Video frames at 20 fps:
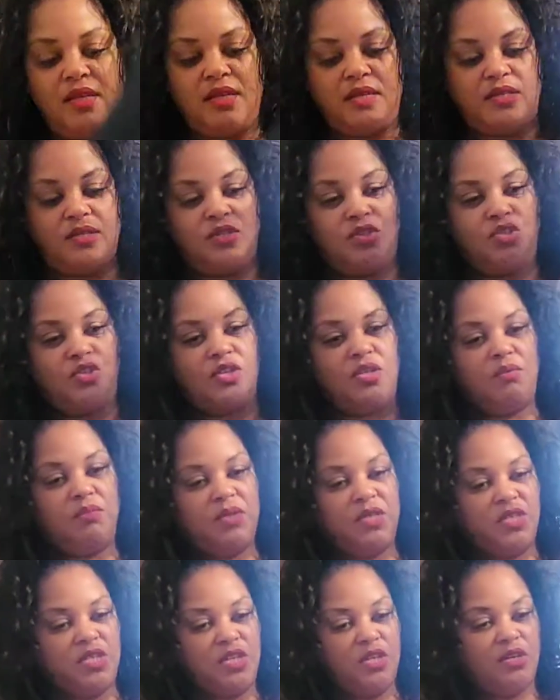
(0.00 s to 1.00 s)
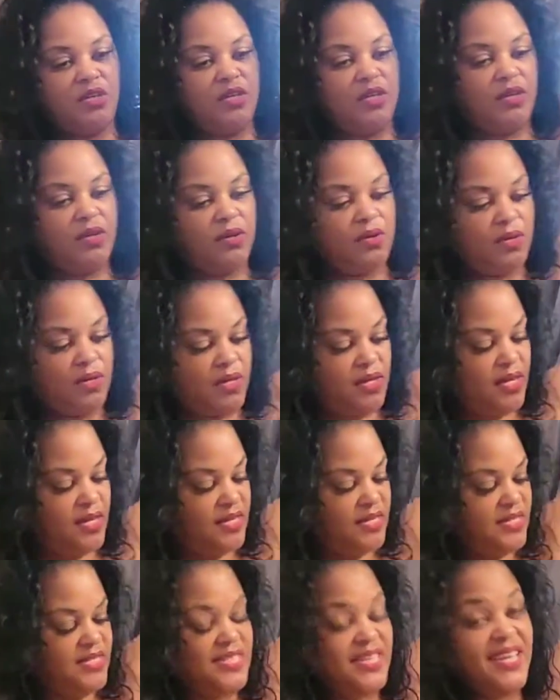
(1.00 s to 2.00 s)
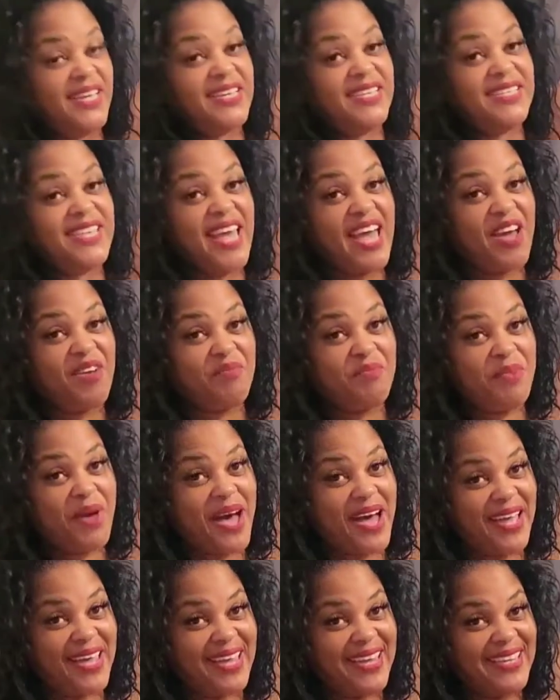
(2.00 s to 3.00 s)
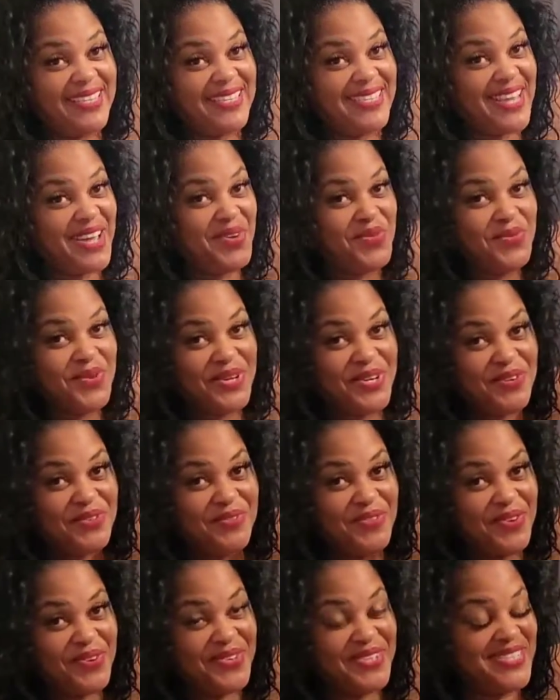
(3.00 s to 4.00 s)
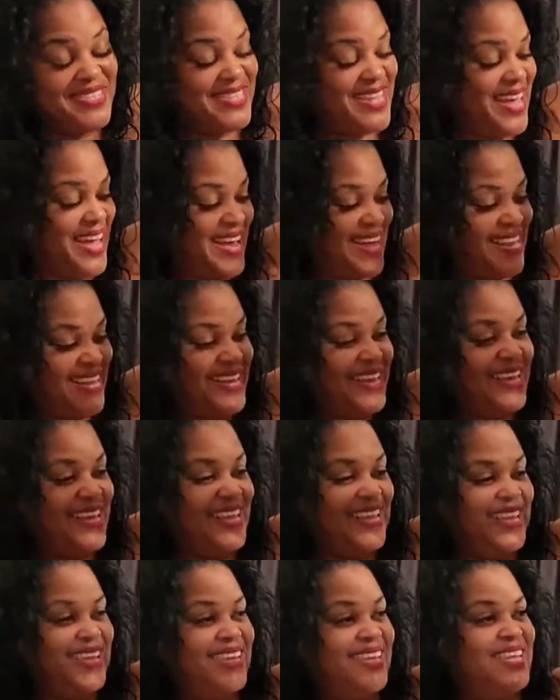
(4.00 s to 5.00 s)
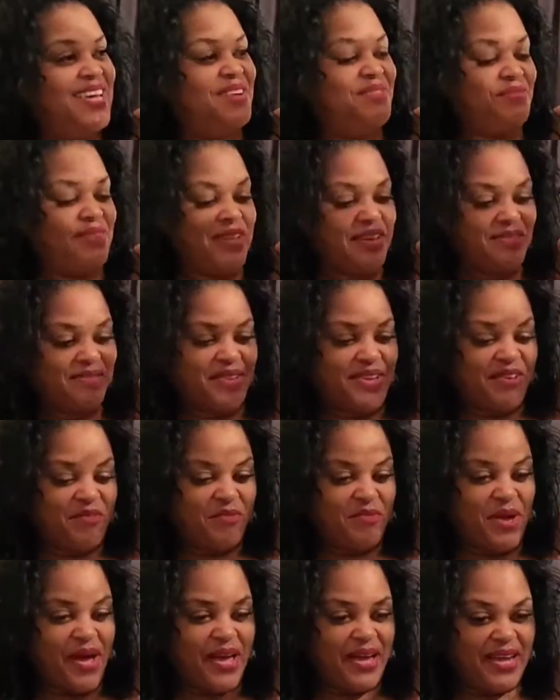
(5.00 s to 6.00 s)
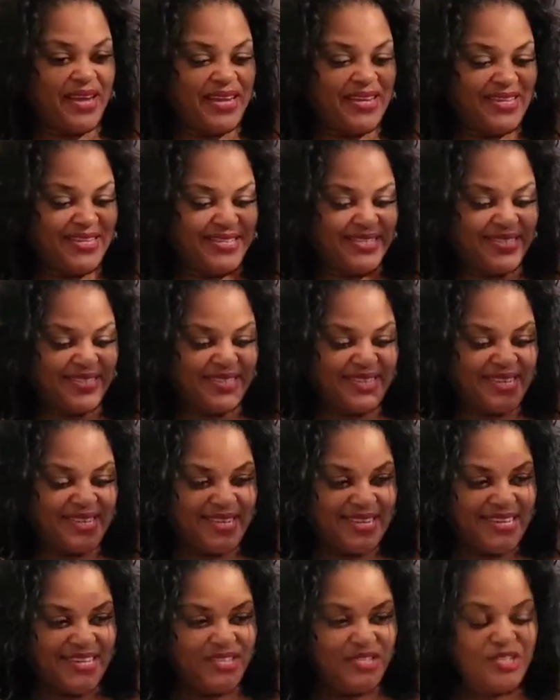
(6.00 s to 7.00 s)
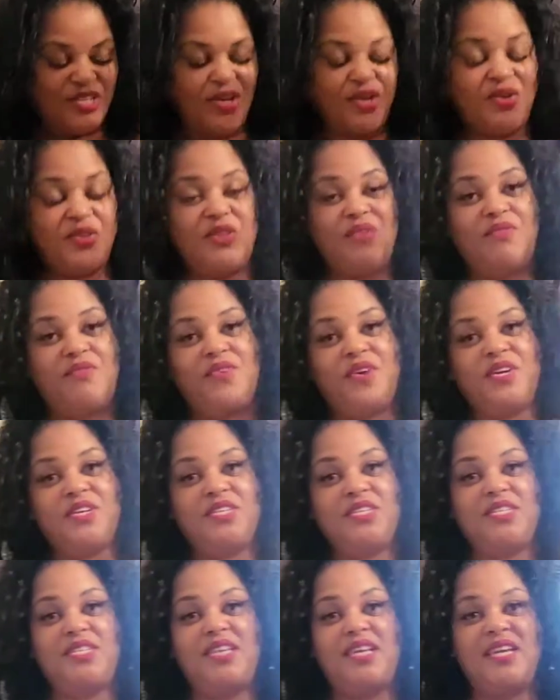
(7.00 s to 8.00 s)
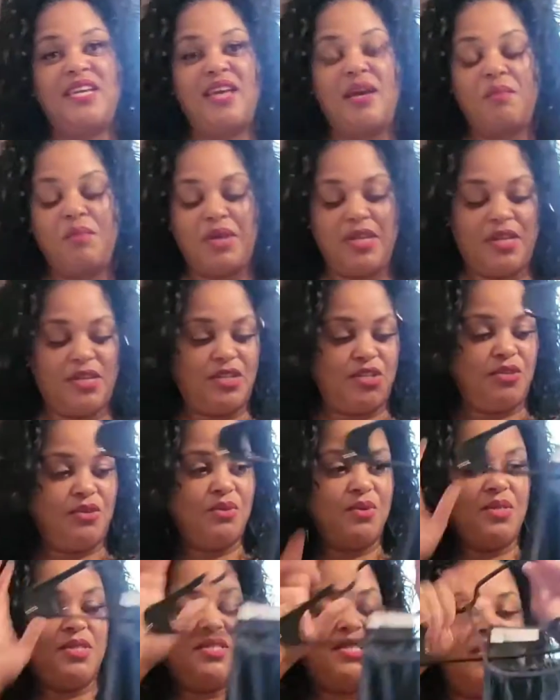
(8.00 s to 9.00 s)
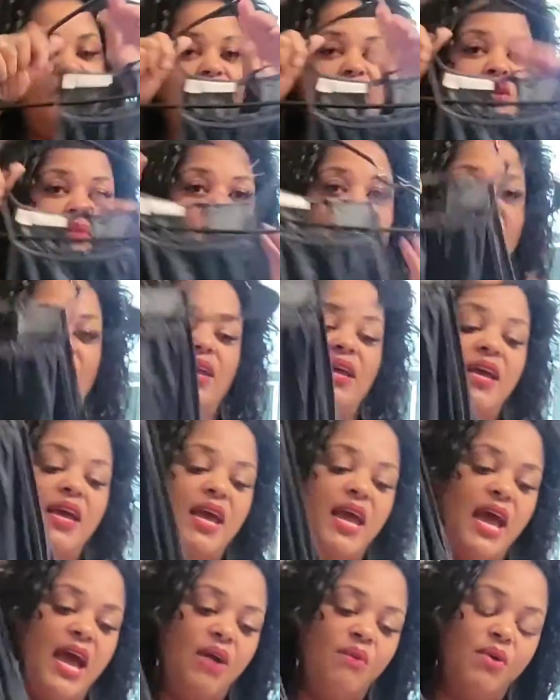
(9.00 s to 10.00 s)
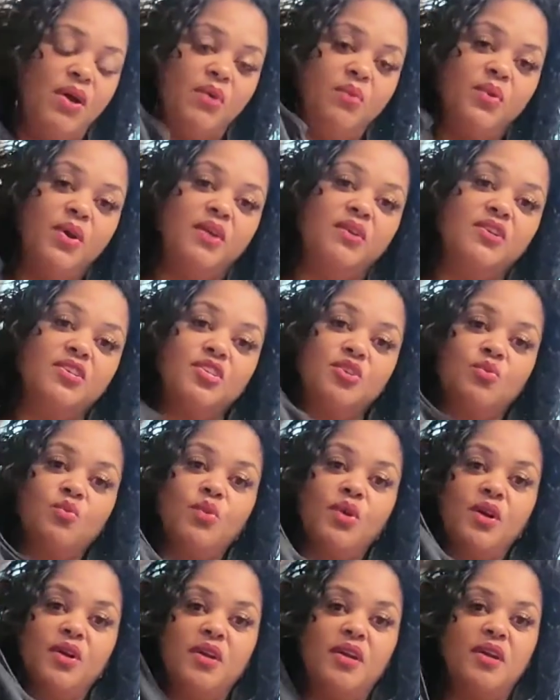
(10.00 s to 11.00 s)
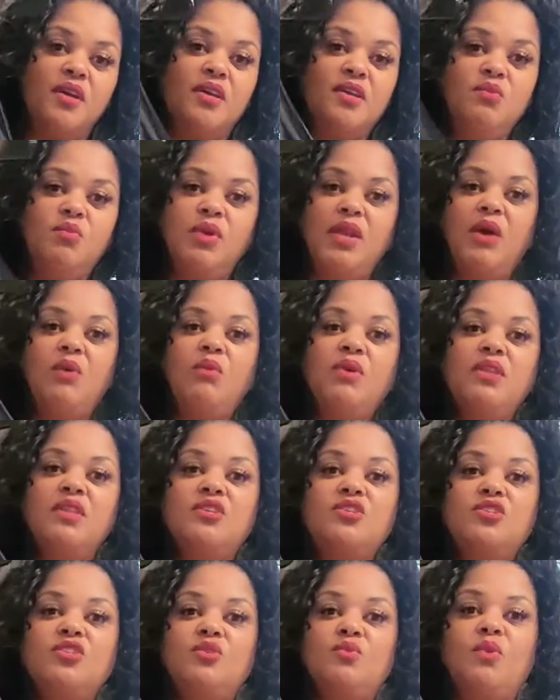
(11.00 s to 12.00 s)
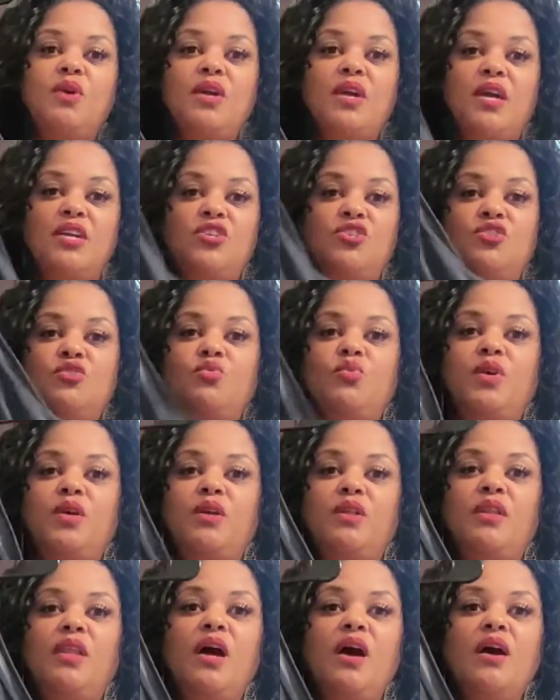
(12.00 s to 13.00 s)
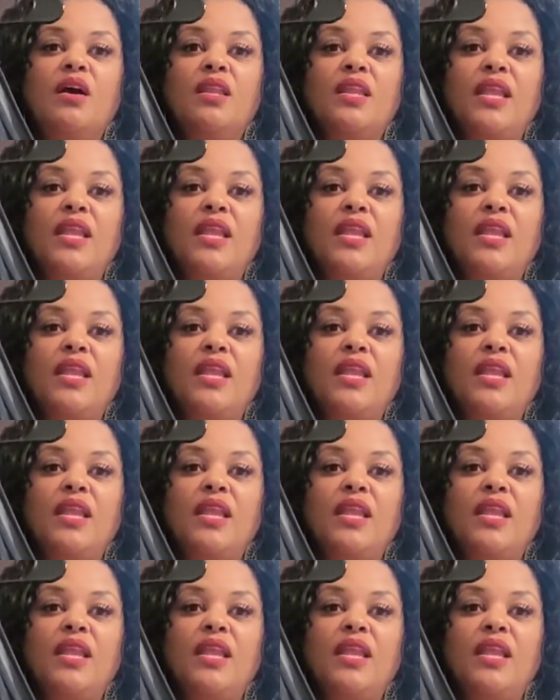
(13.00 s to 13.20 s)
is jean material. It does have pockets. How wonderful is that? Love, love, love pockets. So the first thing I'm gonna do is tell you about how I wear it to work. When I wear this to work, I just wear it long